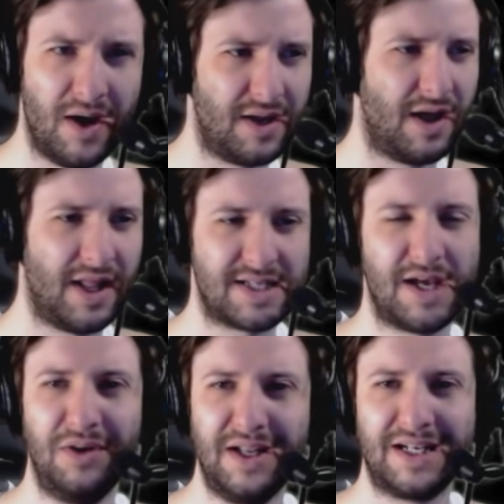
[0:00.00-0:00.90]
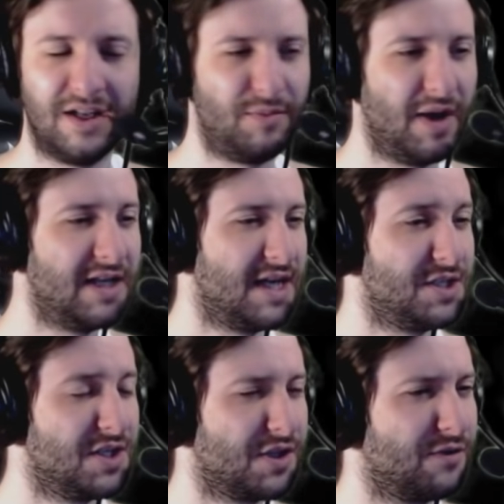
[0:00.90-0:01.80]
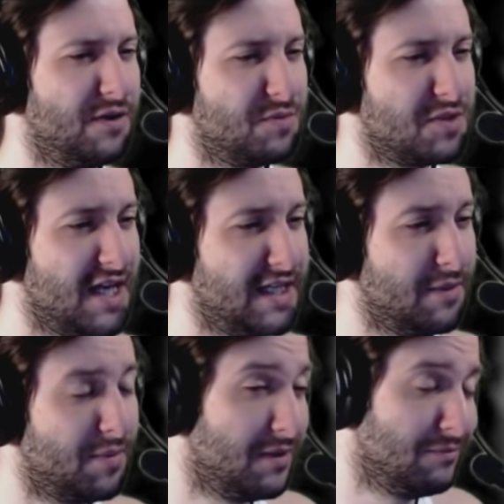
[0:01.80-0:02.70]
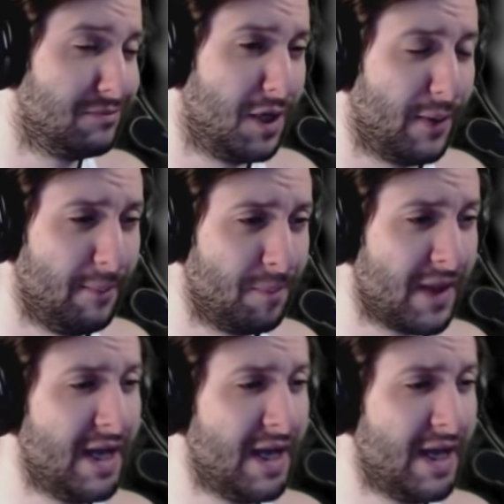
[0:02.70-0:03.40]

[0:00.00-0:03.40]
I, that's how little I paid attention to Thrones of Britannia, but oh well.